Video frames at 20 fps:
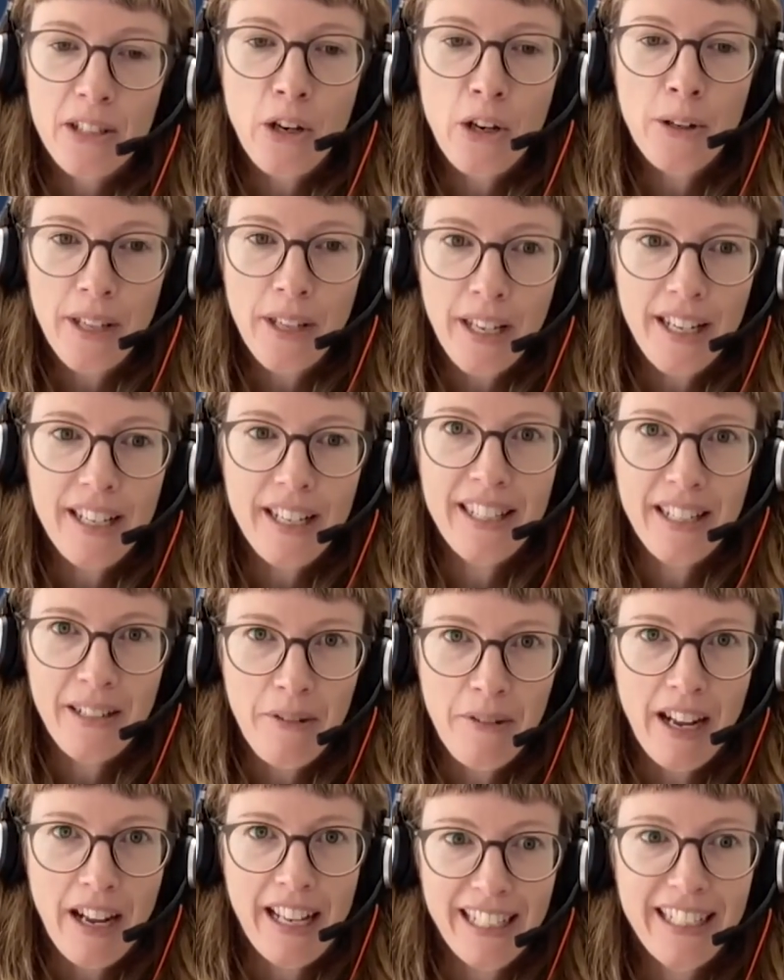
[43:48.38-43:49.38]
no easy
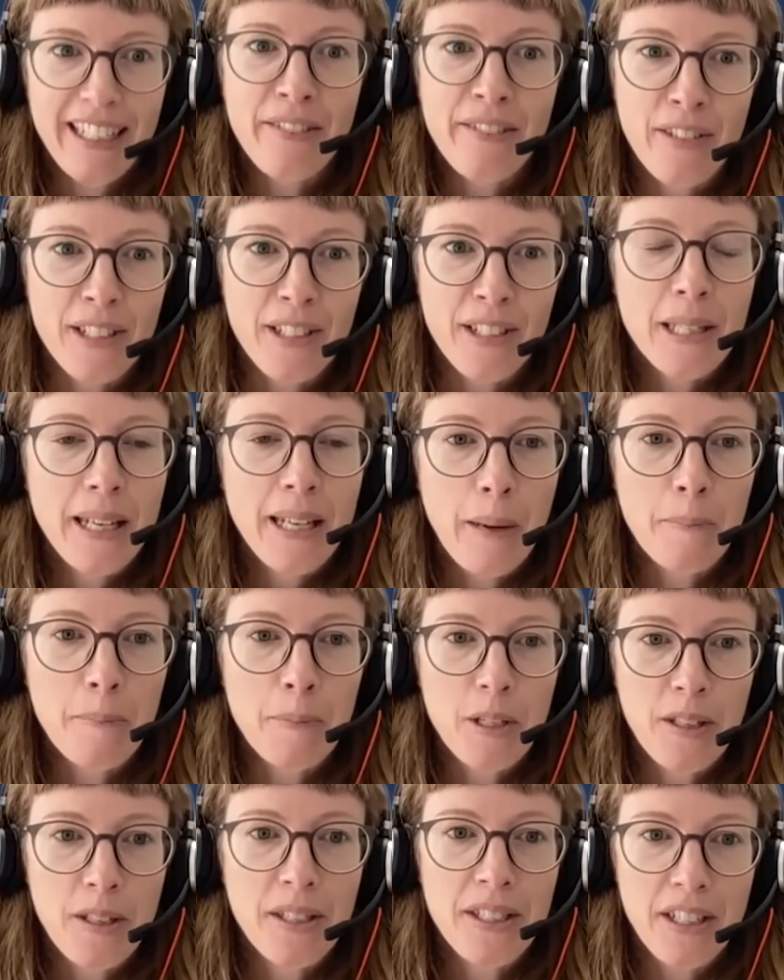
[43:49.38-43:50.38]
way if it's come
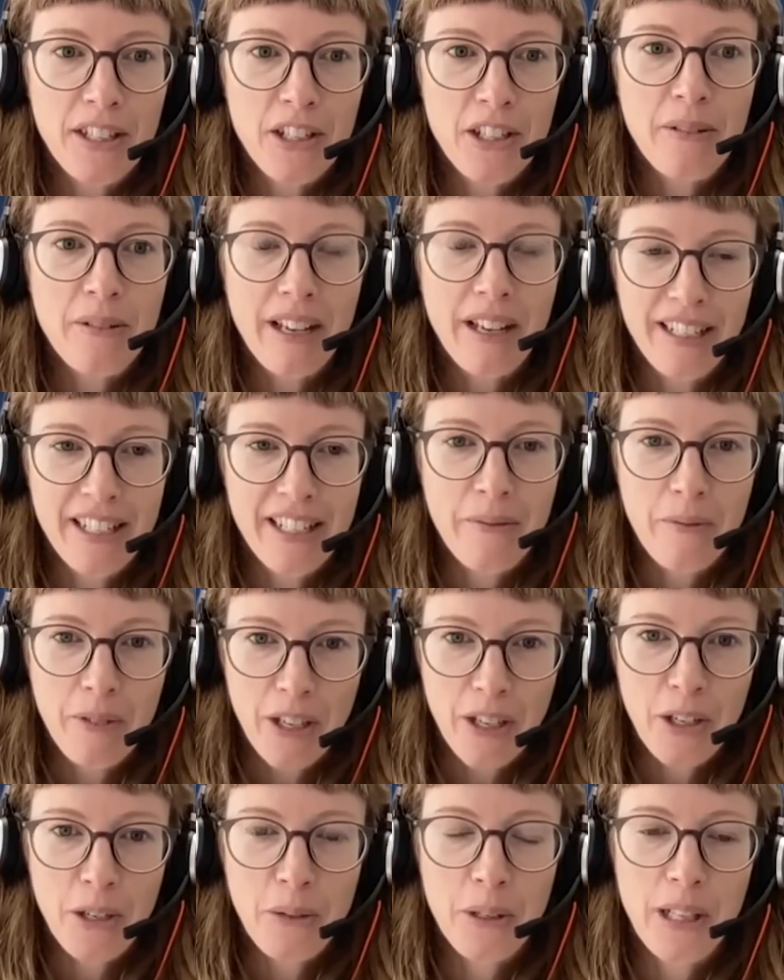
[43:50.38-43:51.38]
to the situation
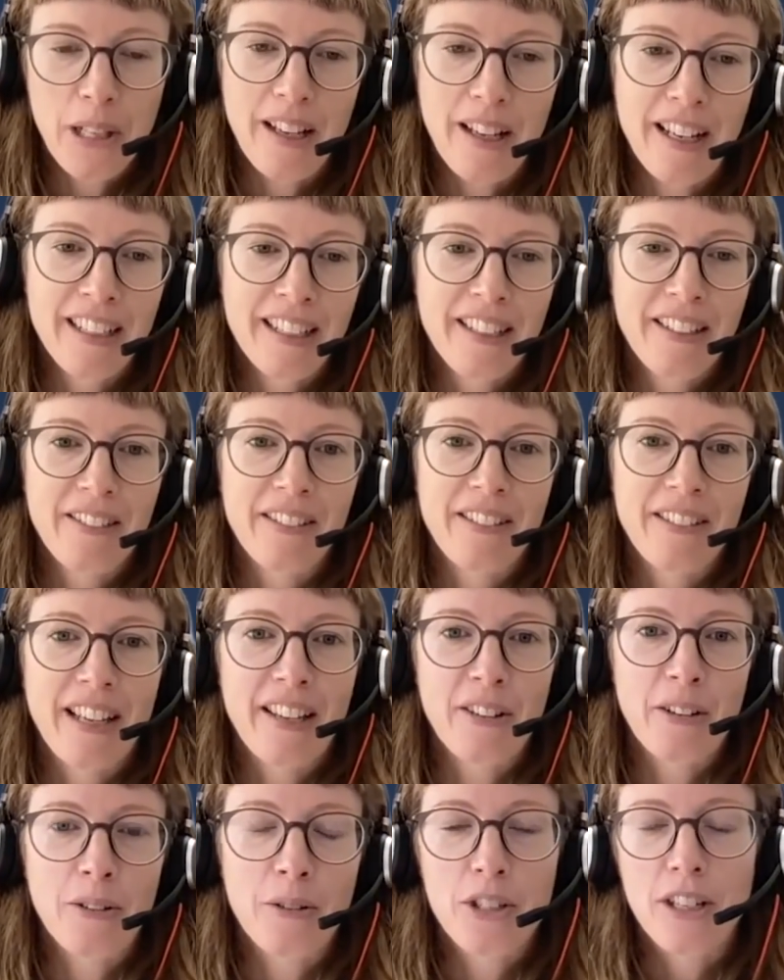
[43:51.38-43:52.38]
where you would like your
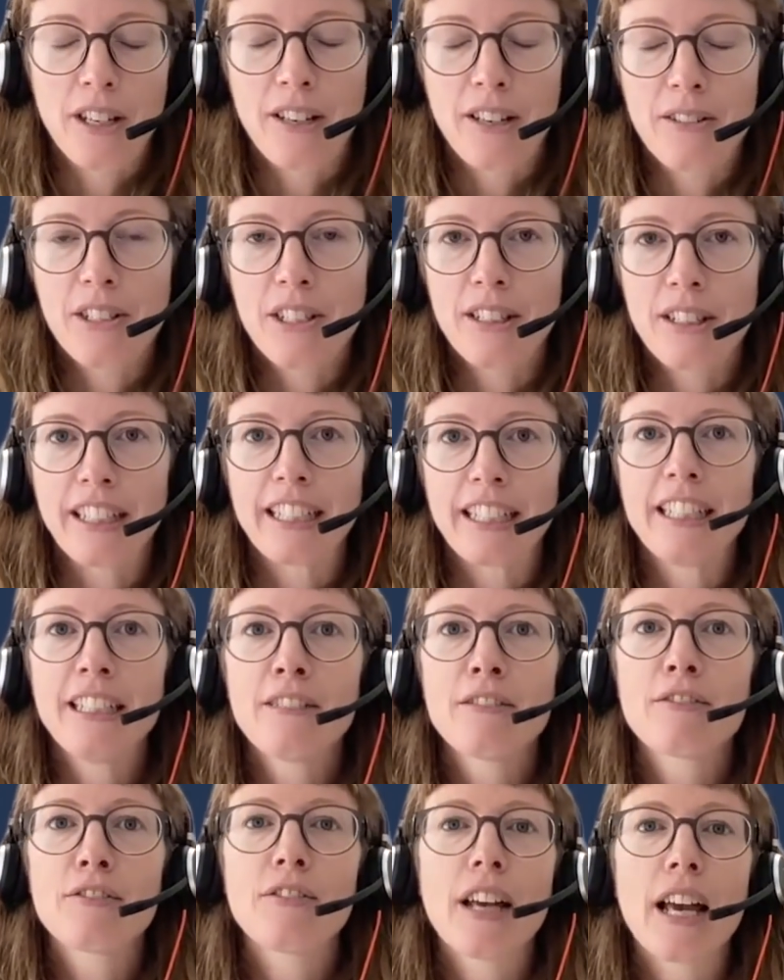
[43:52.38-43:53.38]
adult child to
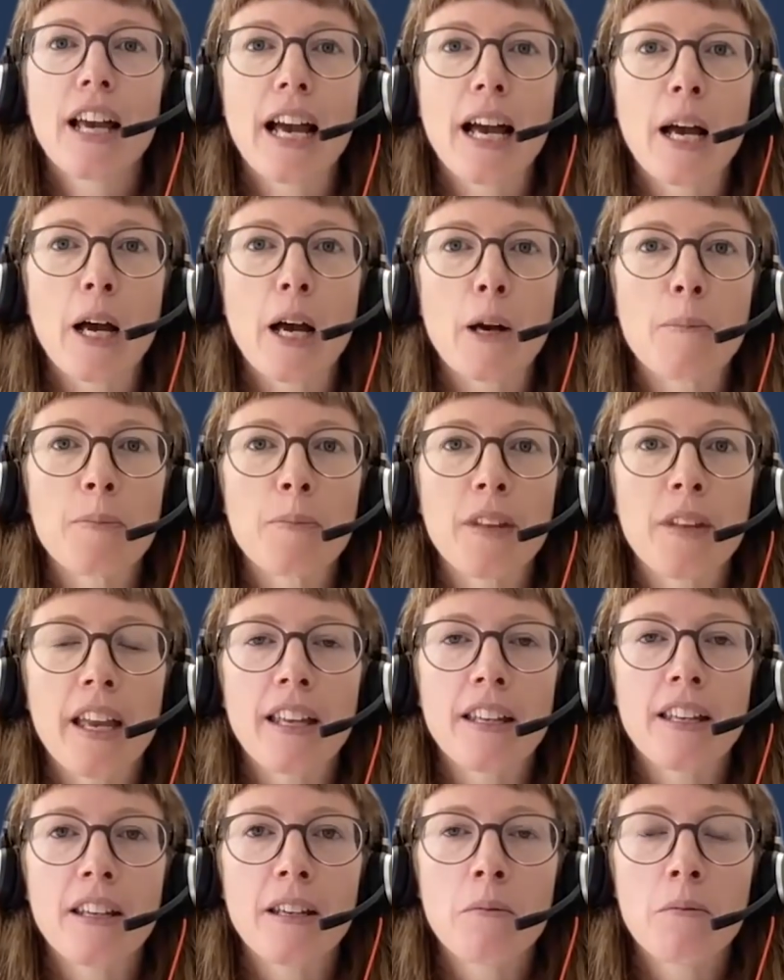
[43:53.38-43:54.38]
leave. And
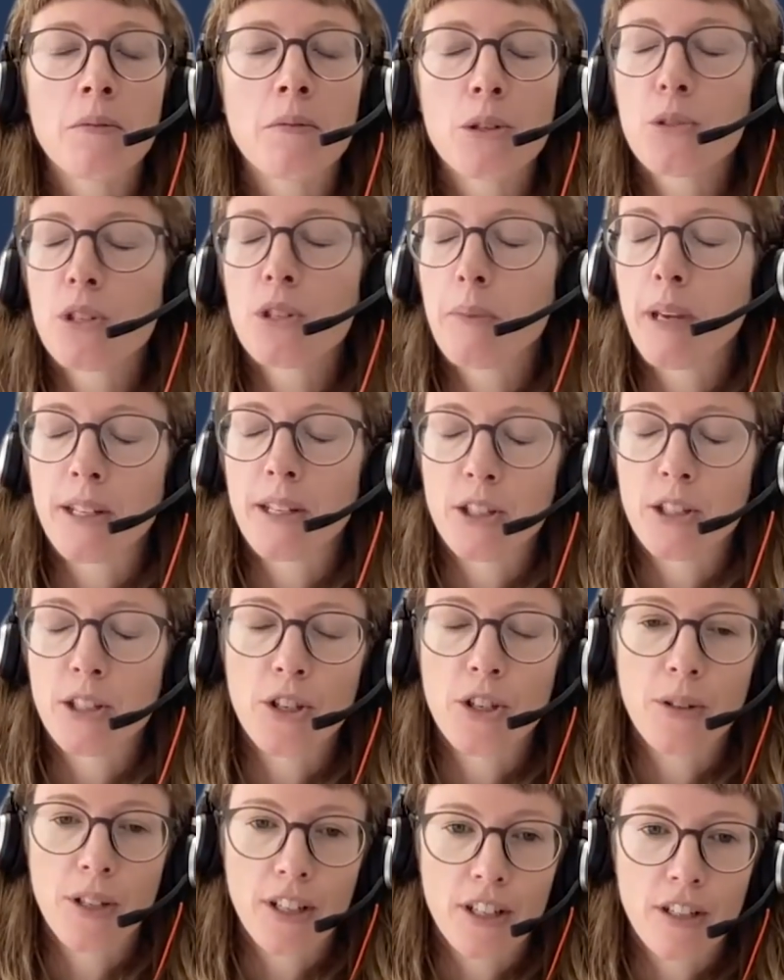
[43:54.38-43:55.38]
it will depend
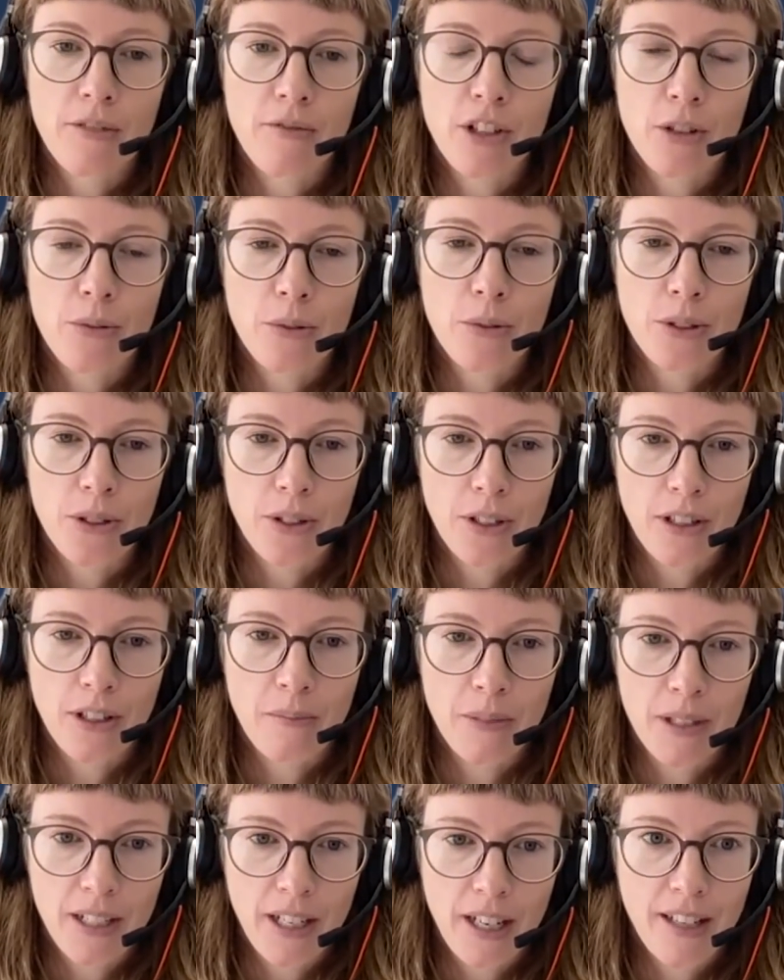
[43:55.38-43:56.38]
on your individual
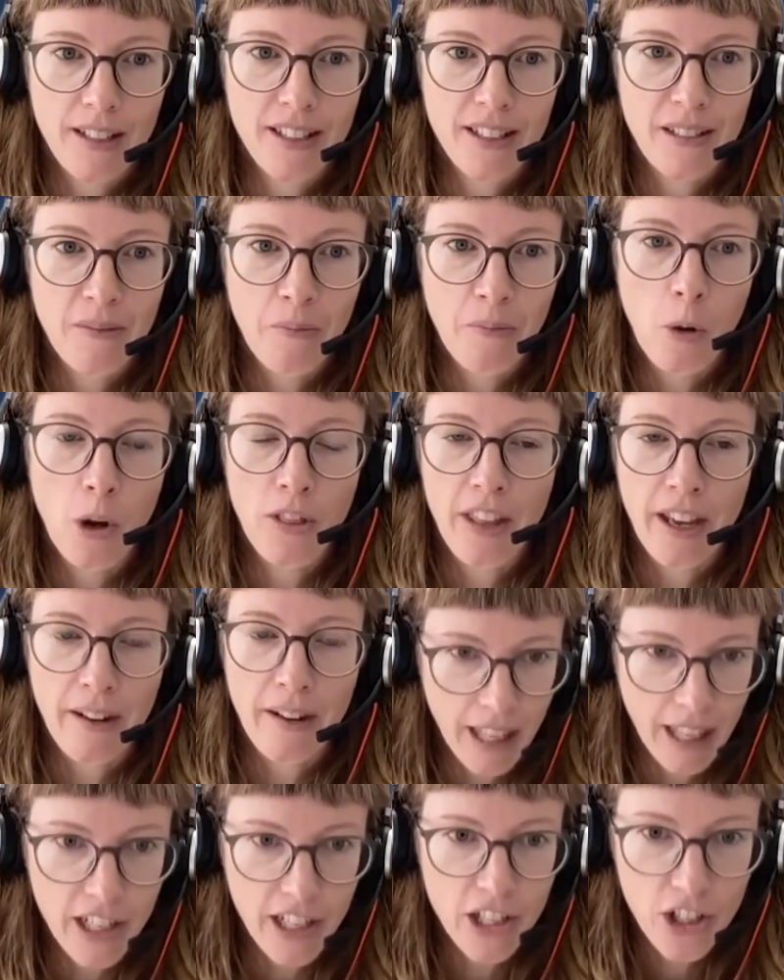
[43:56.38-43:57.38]
circumstance and what that
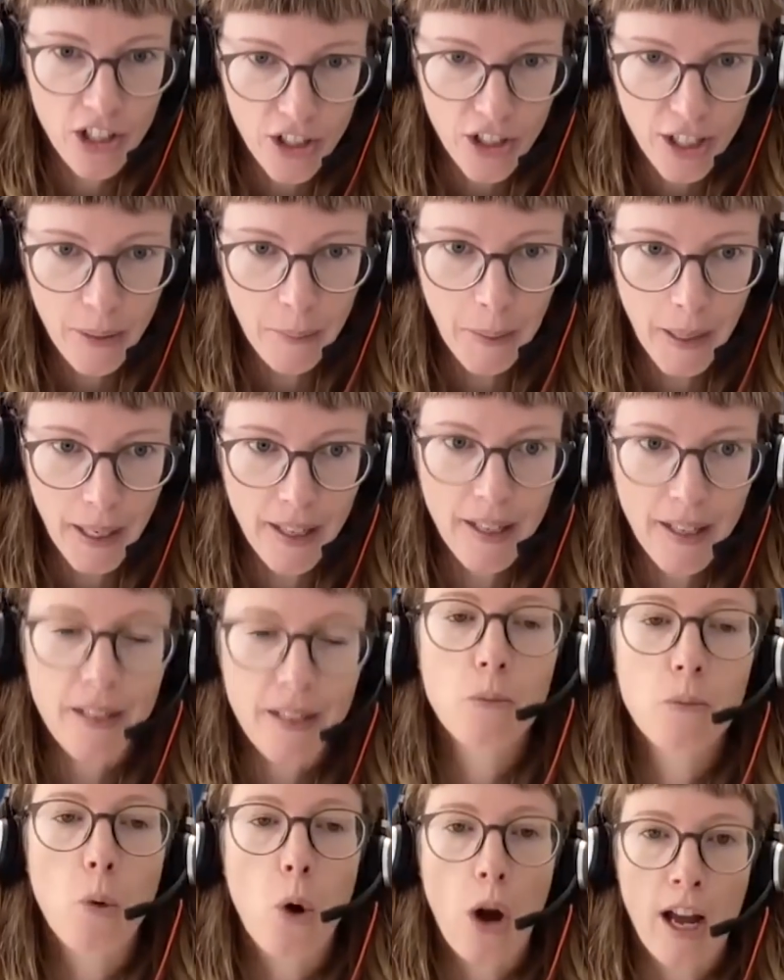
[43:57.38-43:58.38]
relationship
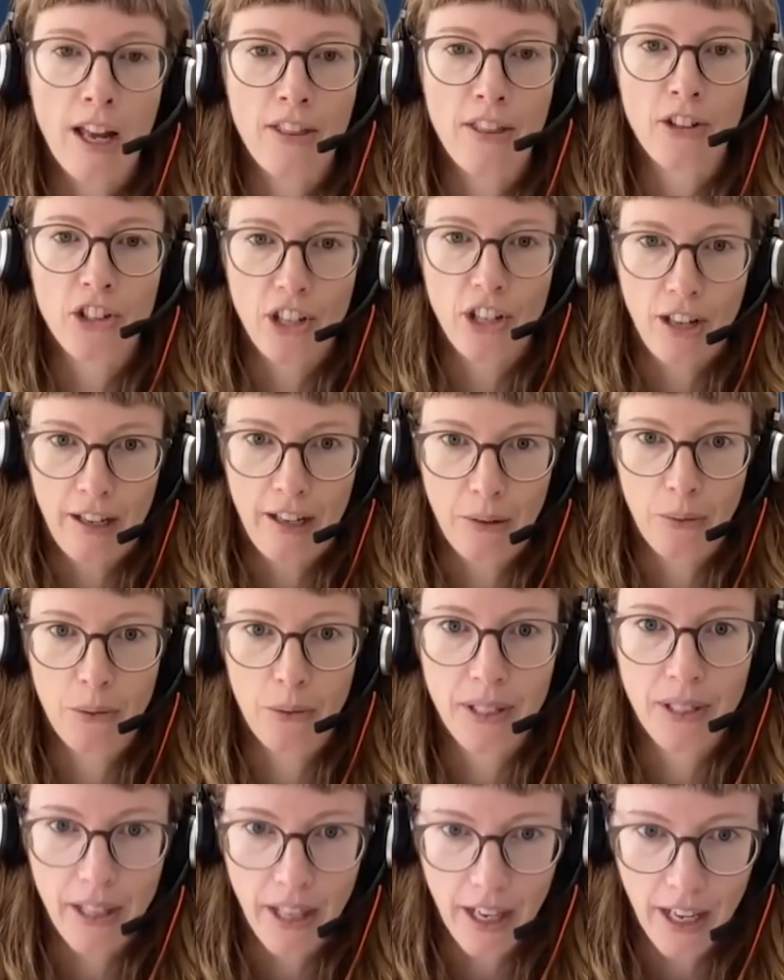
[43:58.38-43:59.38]
is, why the child
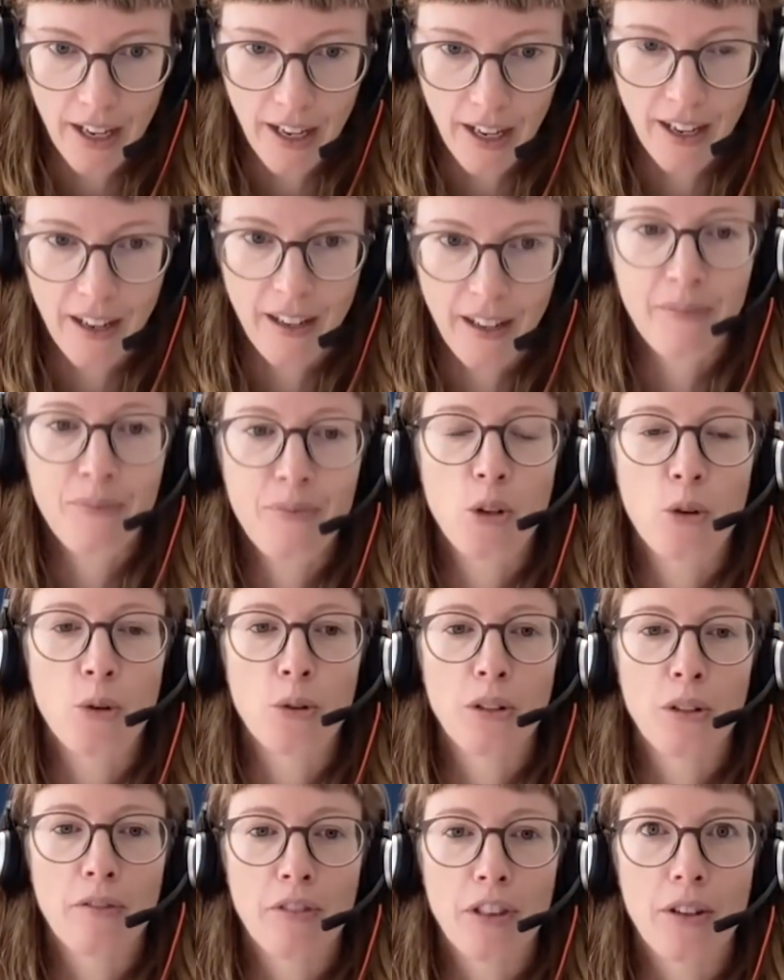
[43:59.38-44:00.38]
is there,
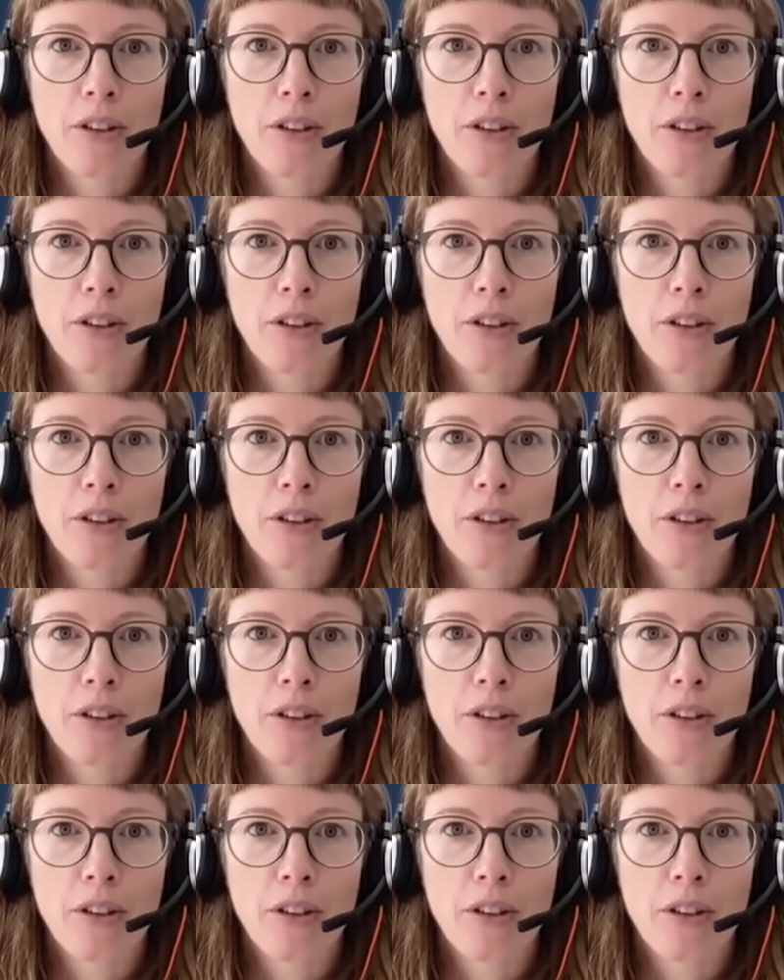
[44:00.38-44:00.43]
all of